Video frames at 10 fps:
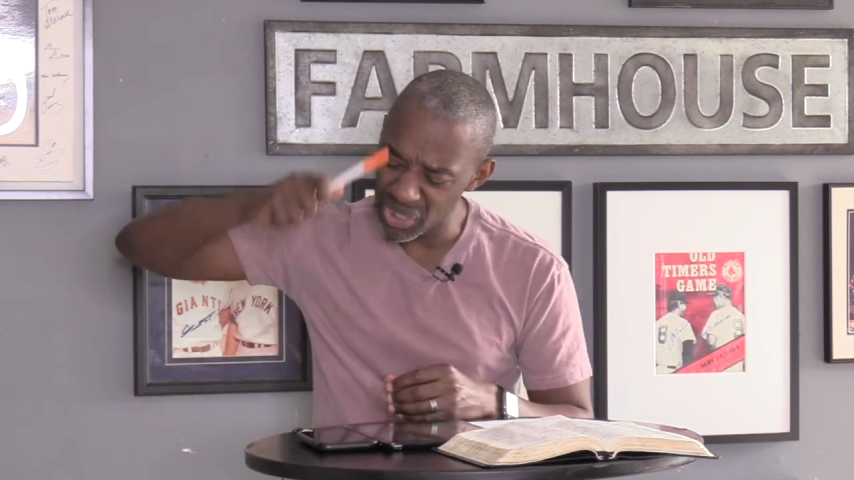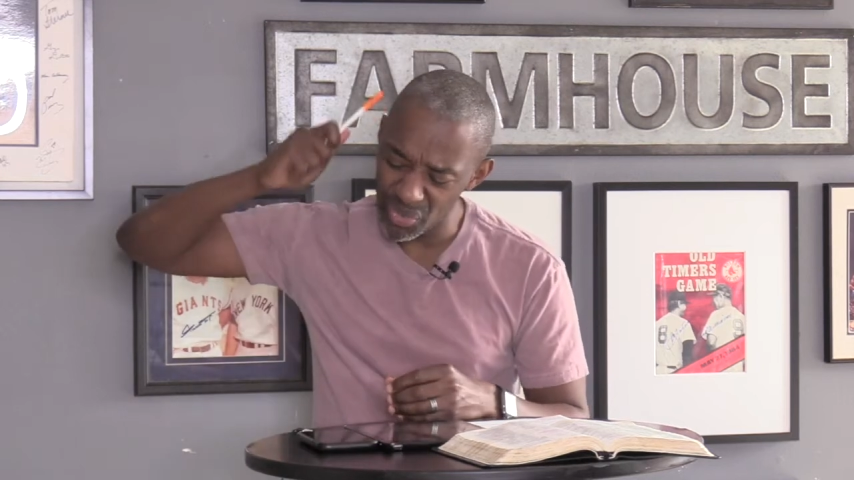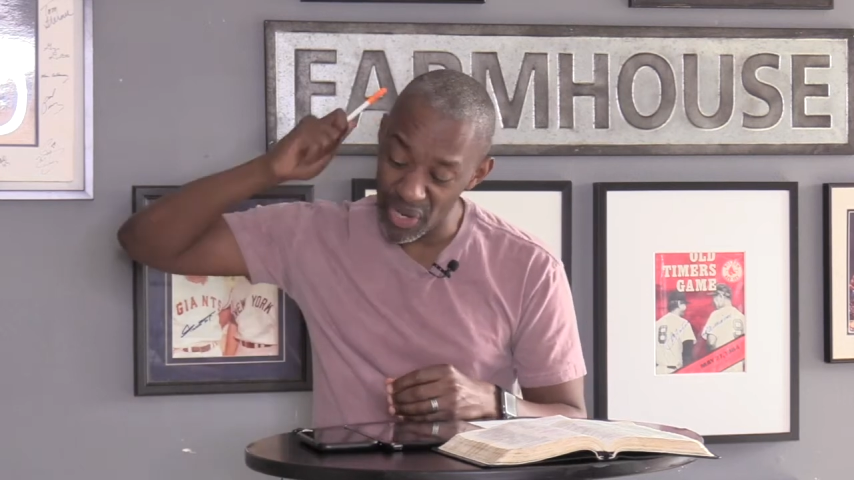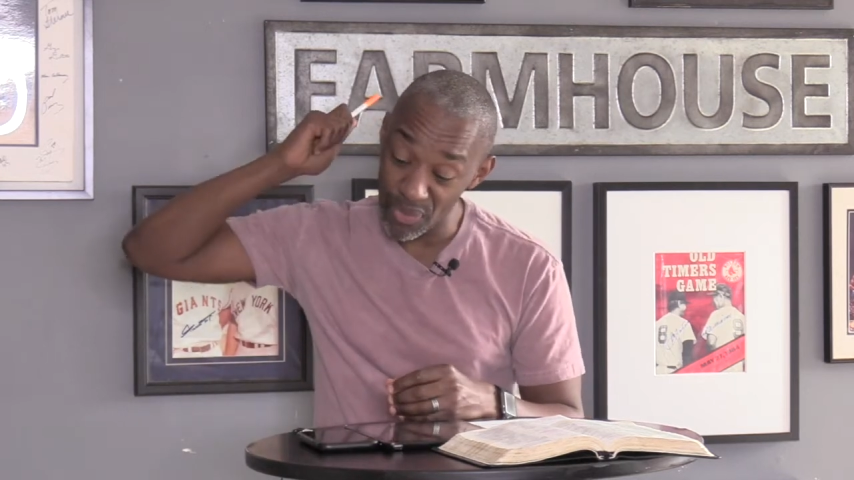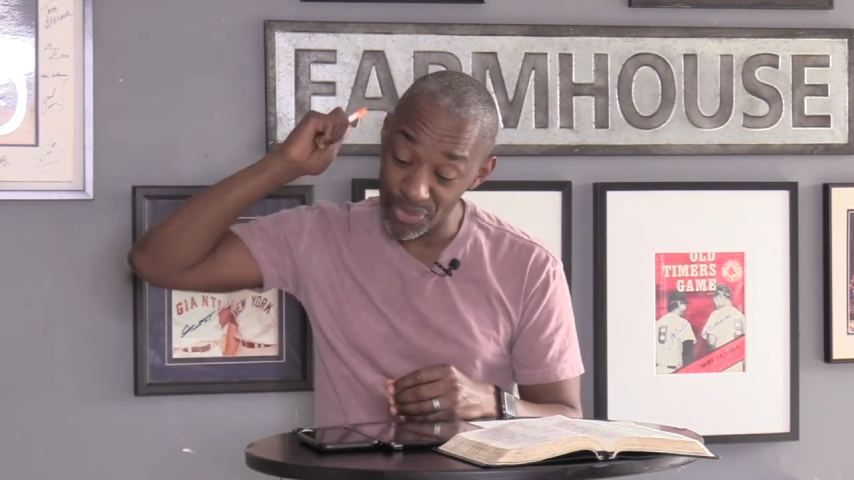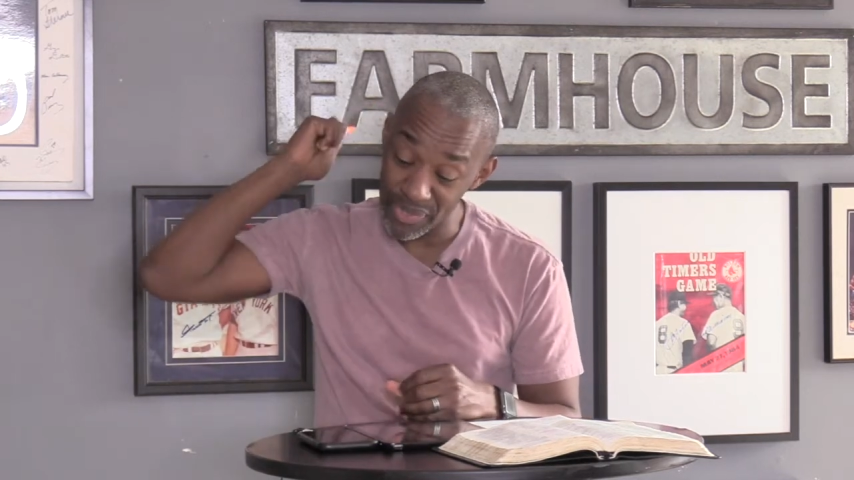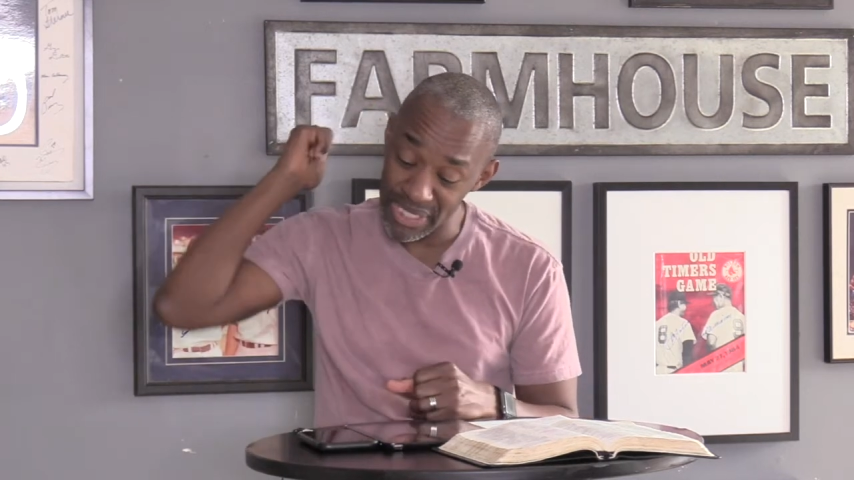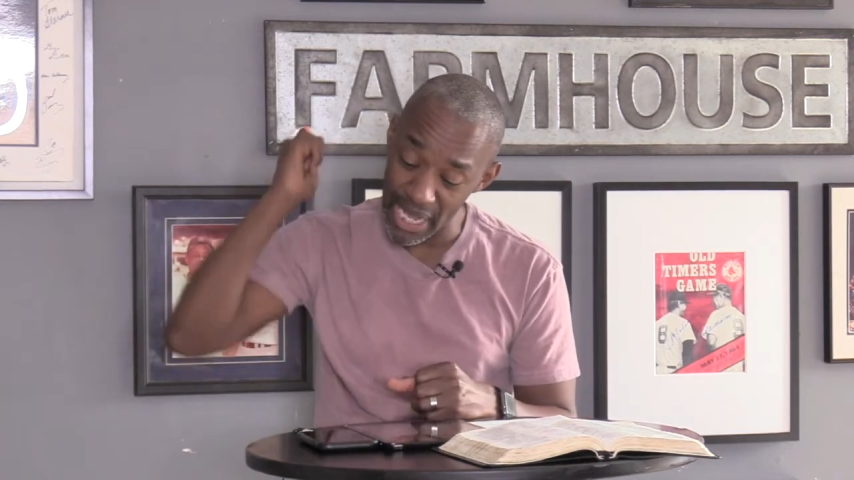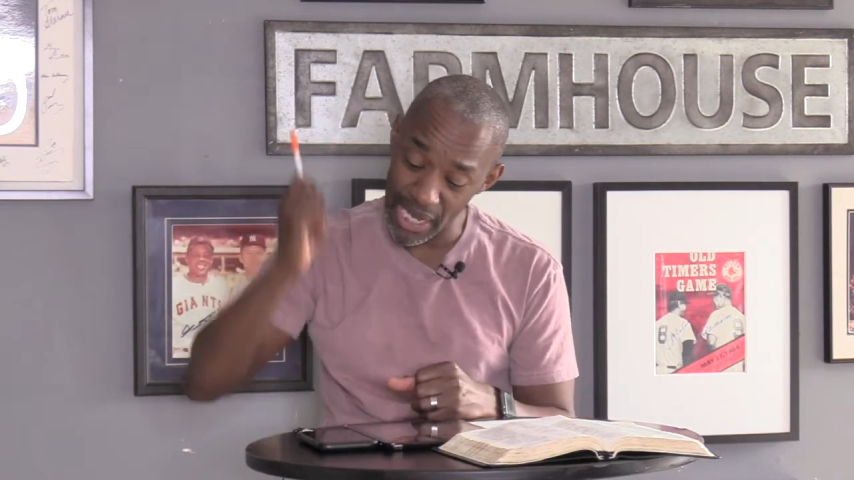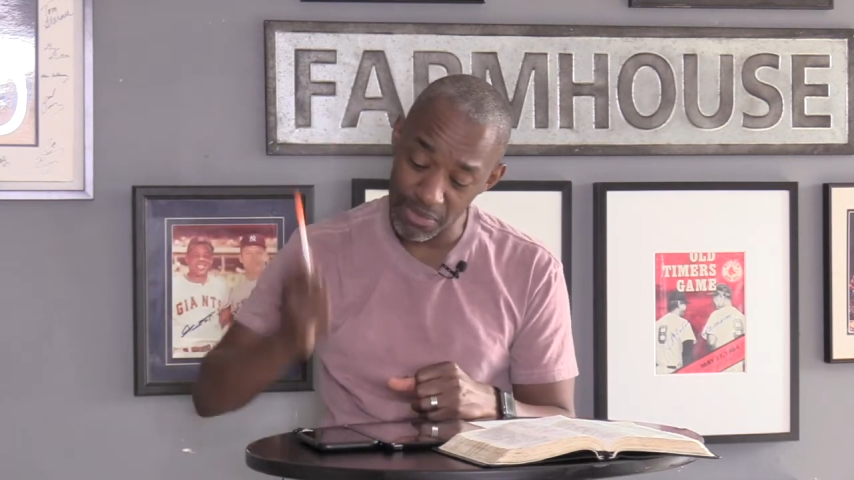the ground three
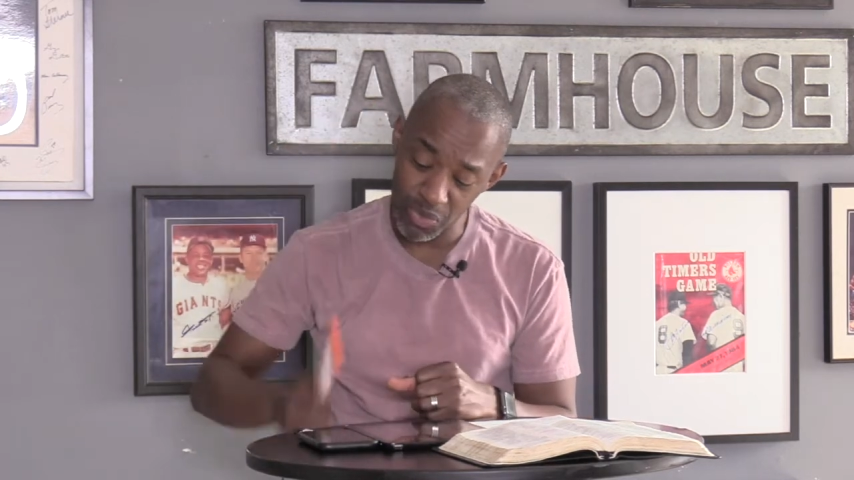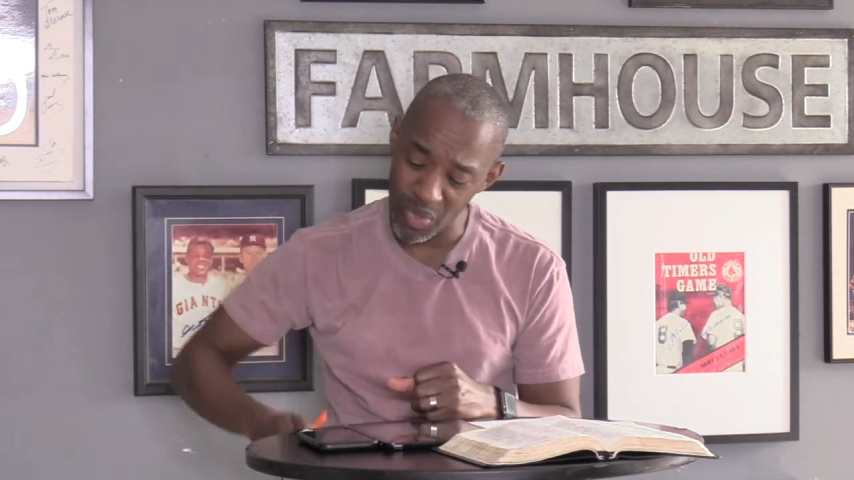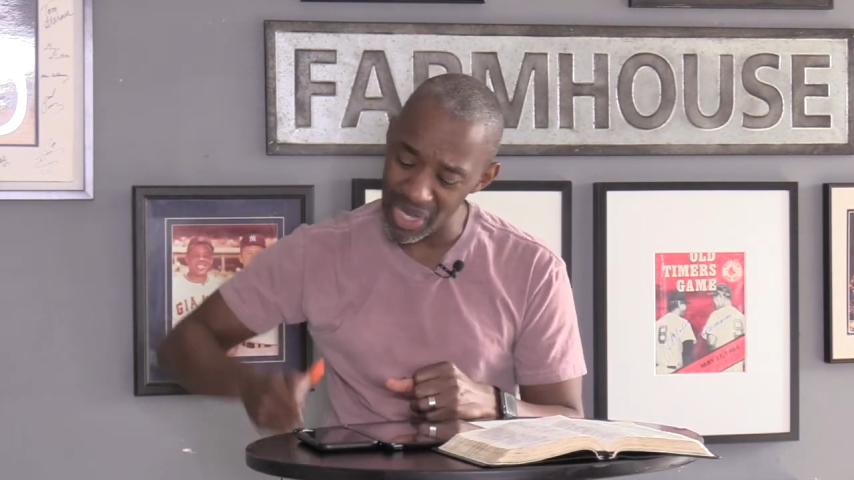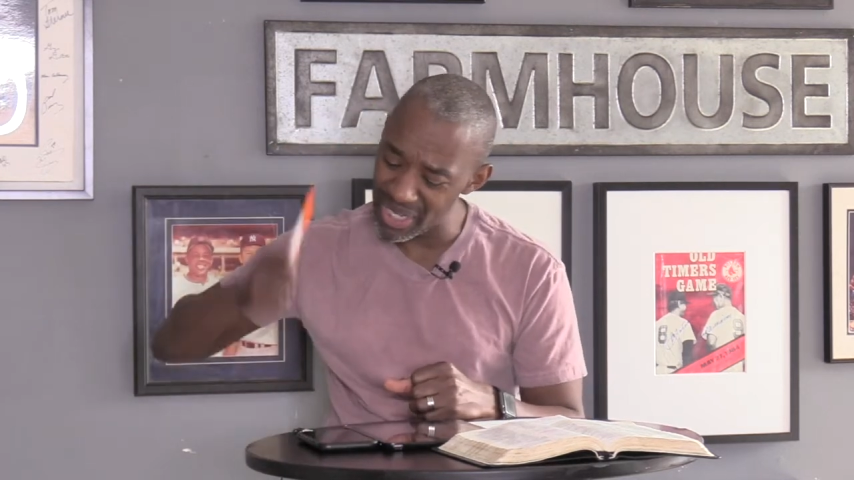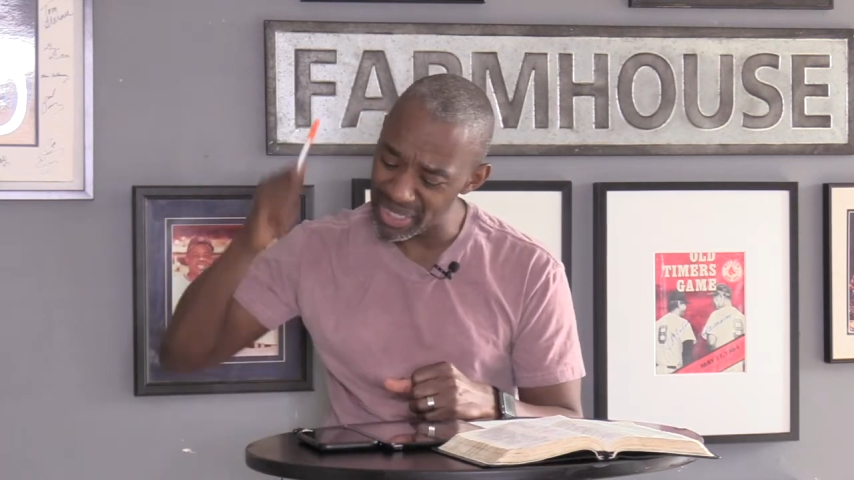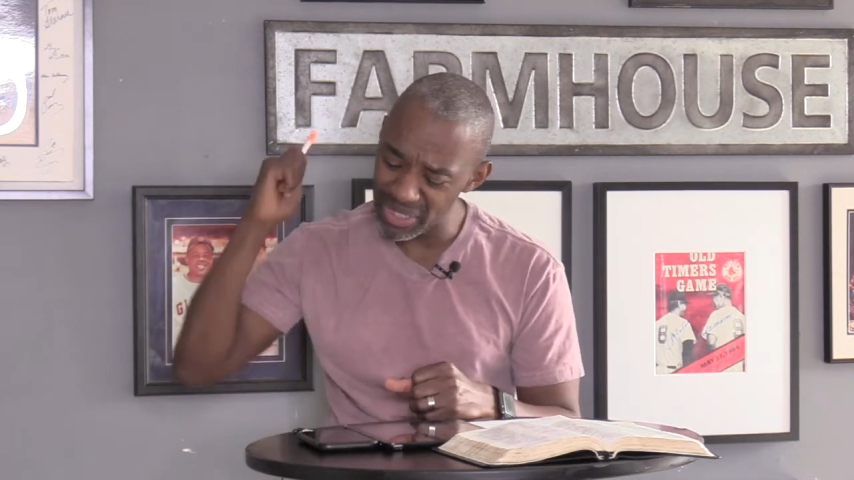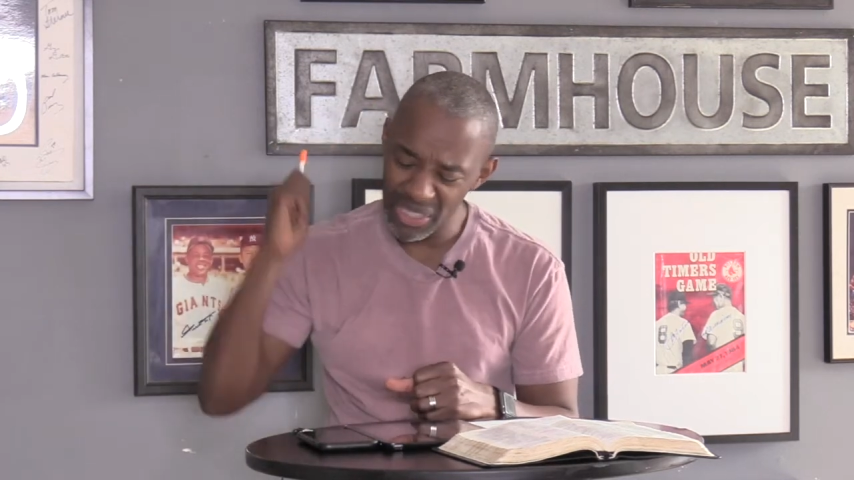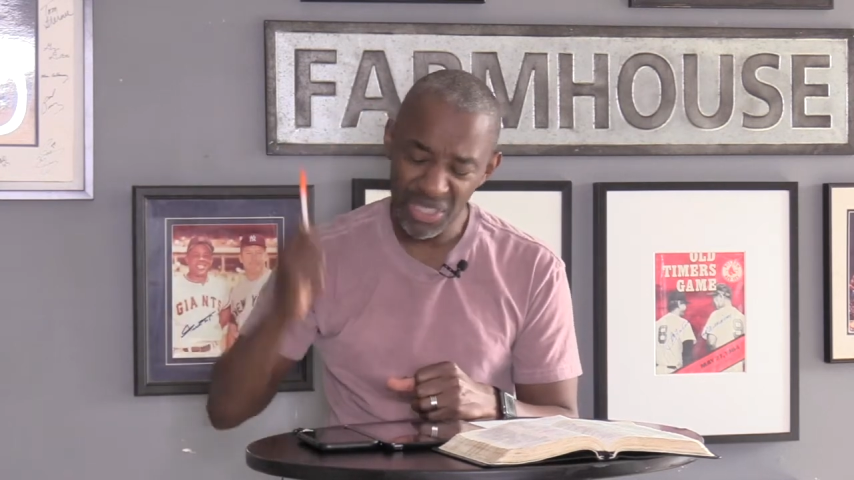times one,